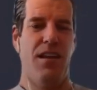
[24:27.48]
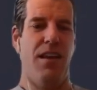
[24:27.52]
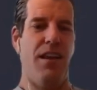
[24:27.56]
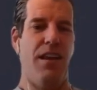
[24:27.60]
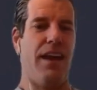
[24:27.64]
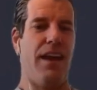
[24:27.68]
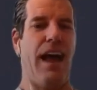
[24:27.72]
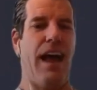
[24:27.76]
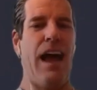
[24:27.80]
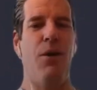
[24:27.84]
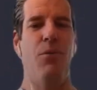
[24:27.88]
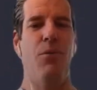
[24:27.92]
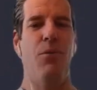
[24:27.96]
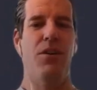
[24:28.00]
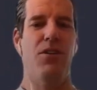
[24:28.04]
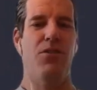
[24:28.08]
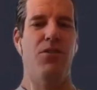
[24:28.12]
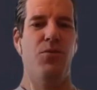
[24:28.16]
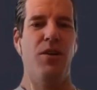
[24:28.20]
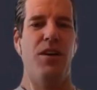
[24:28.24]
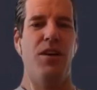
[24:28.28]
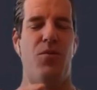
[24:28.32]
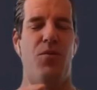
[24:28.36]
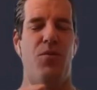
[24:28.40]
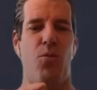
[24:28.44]
Like I want to
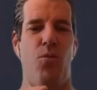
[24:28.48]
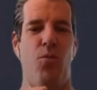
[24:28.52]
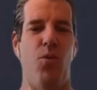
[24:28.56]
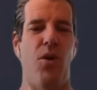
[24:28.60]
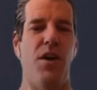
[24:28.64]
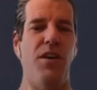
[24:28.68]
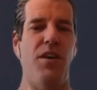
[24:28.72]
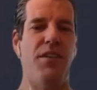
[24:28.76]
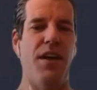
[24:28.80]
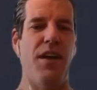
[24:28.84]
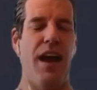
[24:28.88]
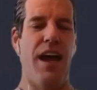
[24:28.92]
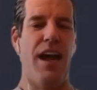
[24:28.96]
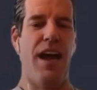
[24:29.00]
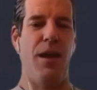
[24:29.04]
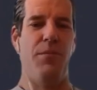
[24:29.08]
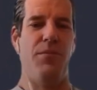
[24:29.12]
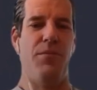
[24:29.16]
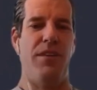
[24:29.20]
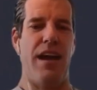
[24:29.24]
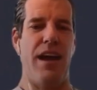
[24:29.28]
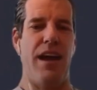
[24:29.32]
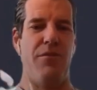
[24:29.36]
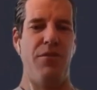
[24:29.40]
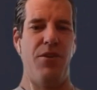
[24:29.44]
tweet one time
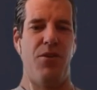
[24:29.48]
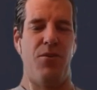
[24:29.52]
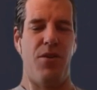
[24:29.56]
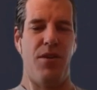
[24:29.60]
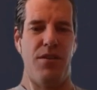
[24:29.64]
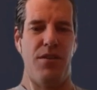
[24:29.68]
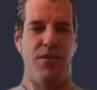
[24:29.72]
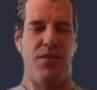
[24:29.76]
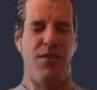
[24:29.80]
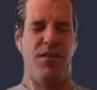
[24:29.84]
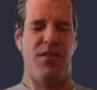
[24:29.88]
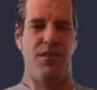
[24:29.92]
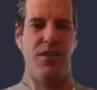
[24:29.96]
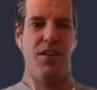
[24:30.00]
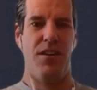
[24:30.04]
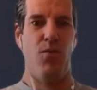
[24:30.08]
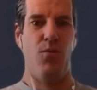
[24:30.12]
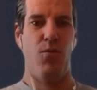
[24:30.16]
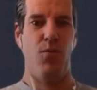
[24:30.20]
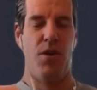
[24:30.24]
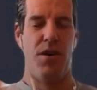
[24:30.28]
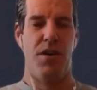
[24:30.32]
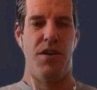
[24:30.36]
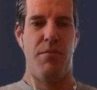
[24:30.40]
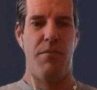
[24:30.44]
to everyone, you know,
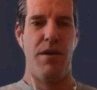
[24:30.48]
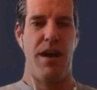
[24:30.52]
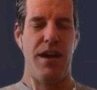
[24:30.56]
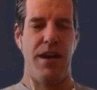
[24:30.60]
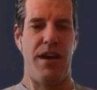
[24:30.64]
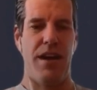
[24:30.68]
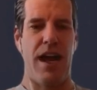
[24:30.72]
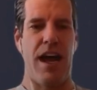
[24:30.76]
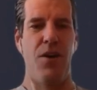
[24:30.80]
one to many.